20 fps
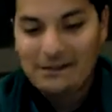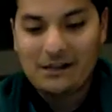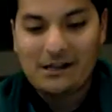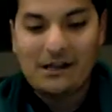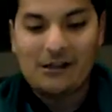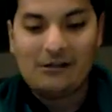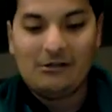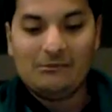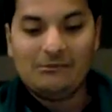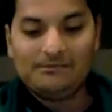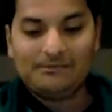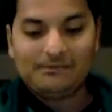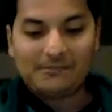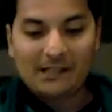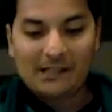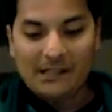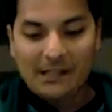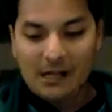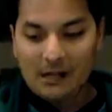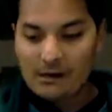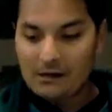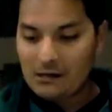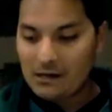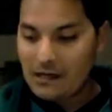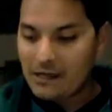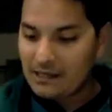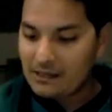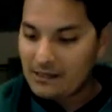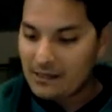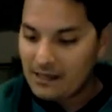So,
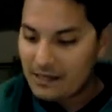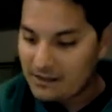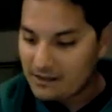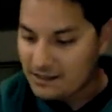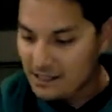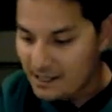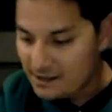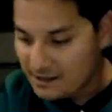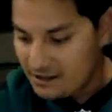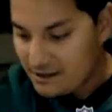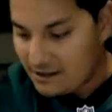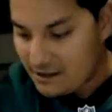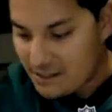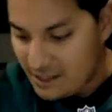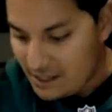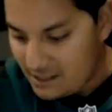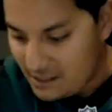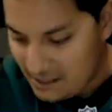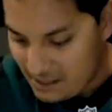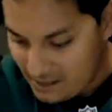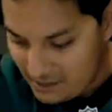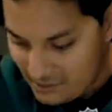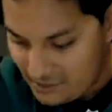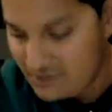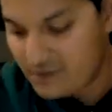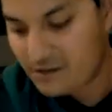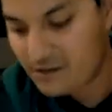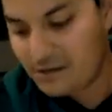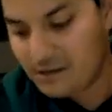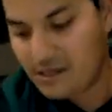the consensus saying the
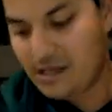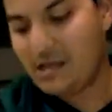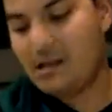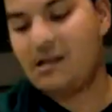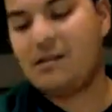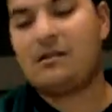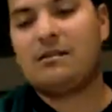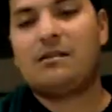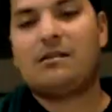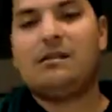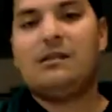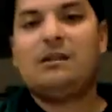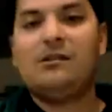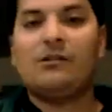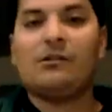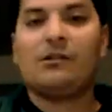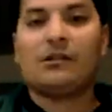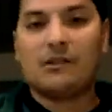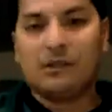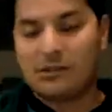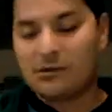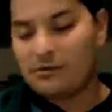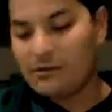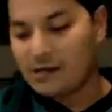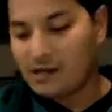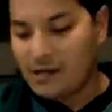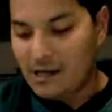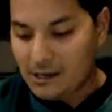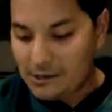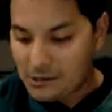Eagles, because Eagles,
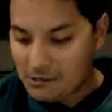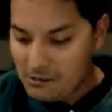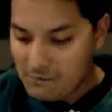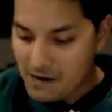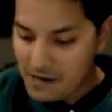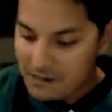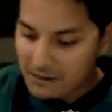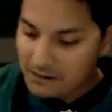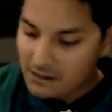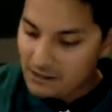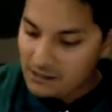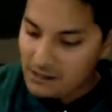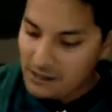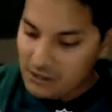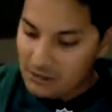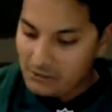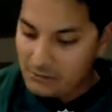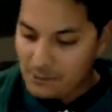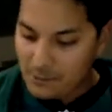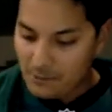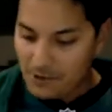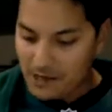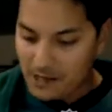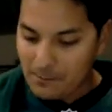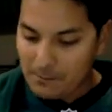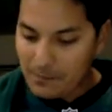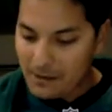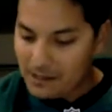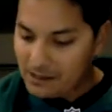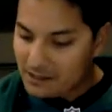Detroit Lions, you automatically think the Eagles would
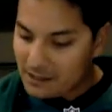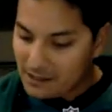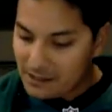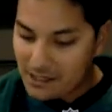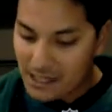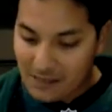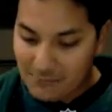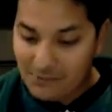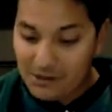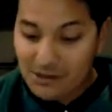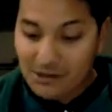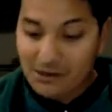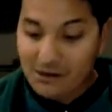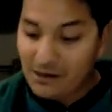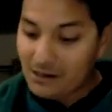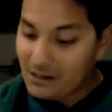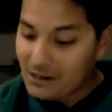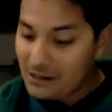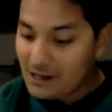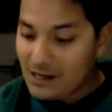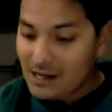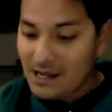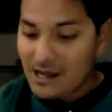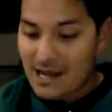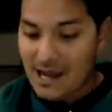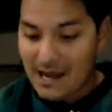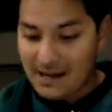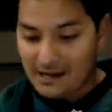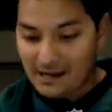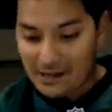win. But this game could
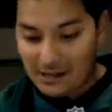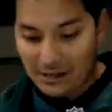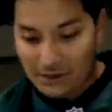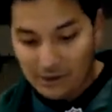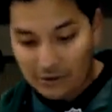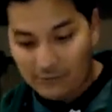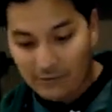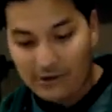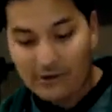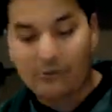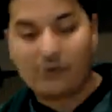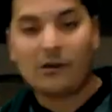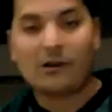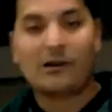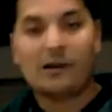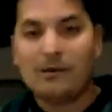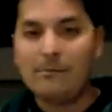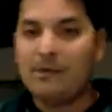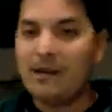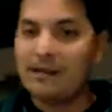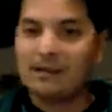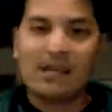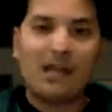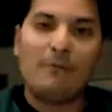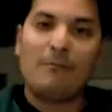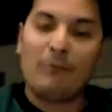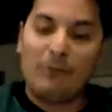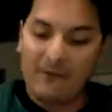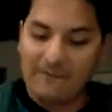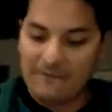end in a close one, or it could be a
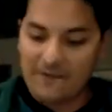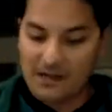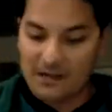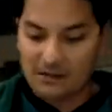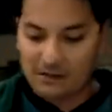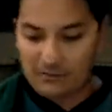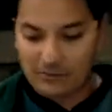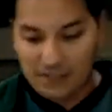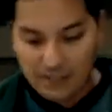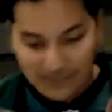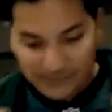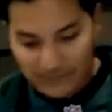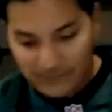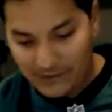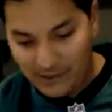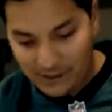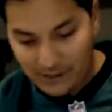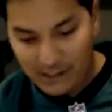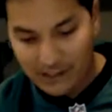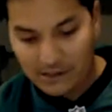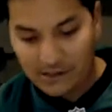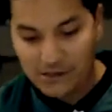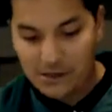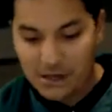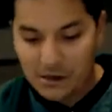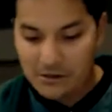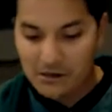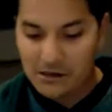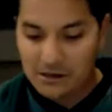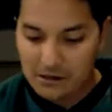10-point victory. It could
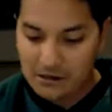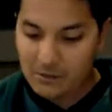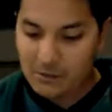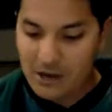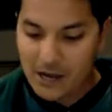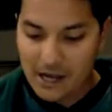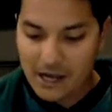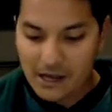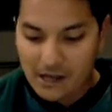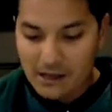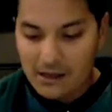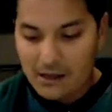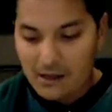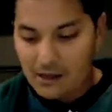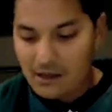go either way.